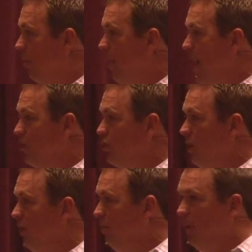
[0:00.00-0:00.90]

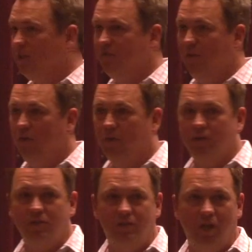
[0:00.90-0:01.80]
passionate, mixed
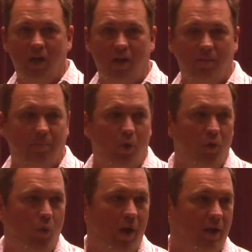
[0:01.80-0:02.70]
feelings
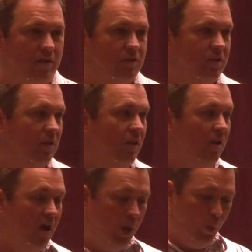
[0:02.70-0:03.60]
both ways.
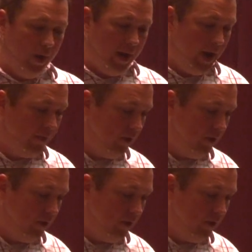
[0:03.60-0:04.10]
On one hand,